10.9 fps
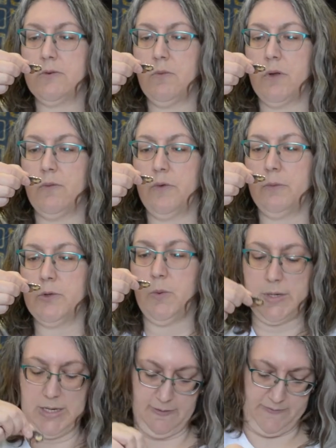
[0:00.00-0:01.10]
one from
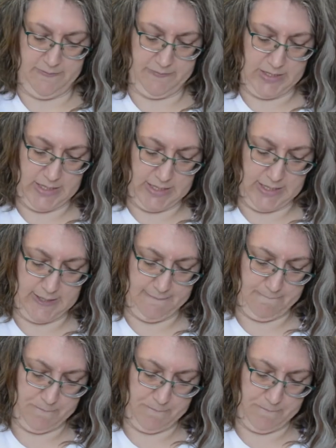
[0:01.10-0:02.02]
2015.